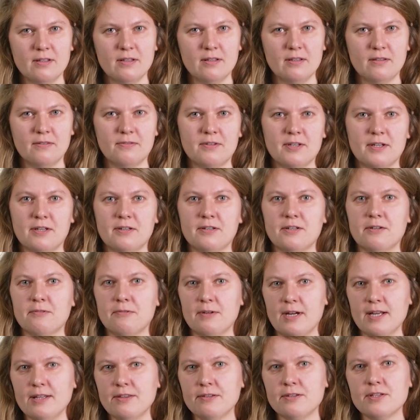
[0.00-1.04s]
if there are the
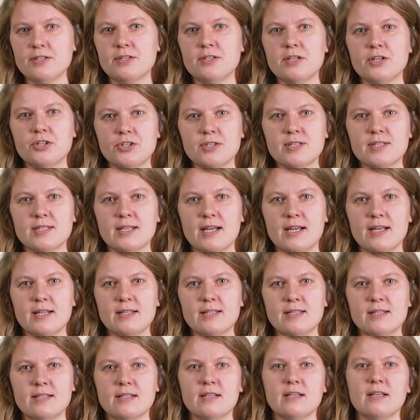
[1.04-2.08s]
right restriction
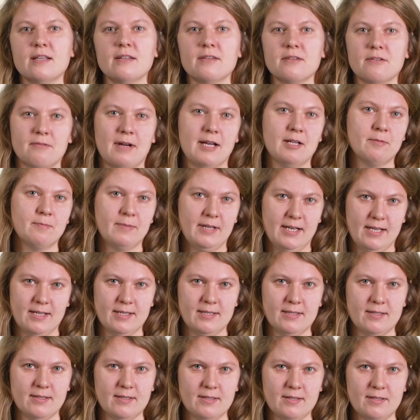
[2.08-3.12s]
sites in the right
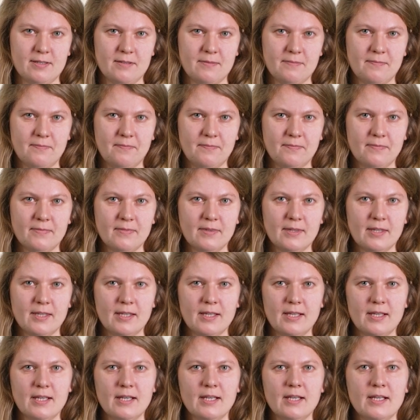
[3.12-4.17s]
places.
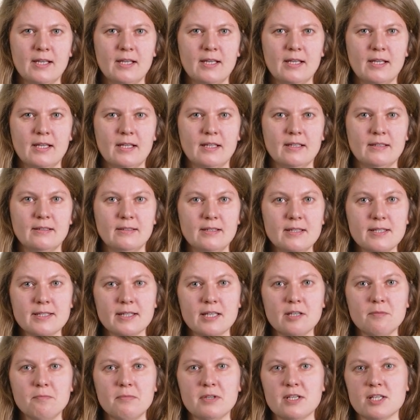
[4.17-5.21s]
This
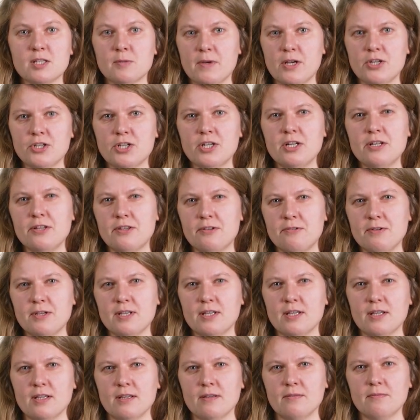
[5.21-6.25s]
can be especially
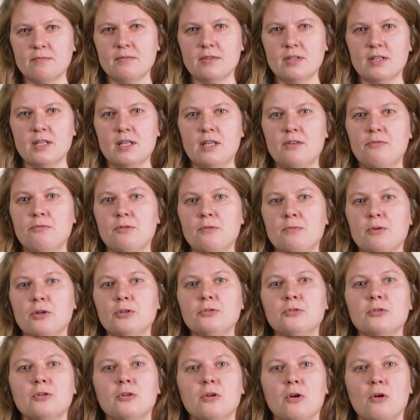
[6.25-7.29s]
tricky if we
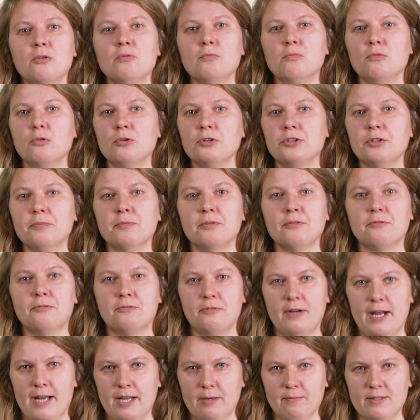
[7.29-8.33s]
want to clone multiple
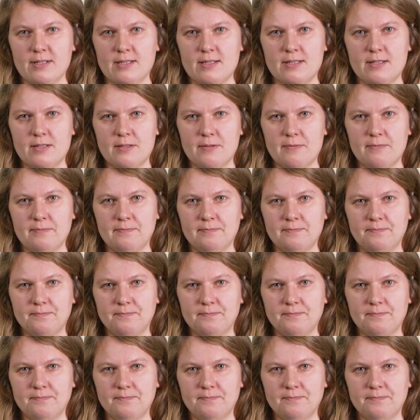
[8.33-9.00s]
fragments.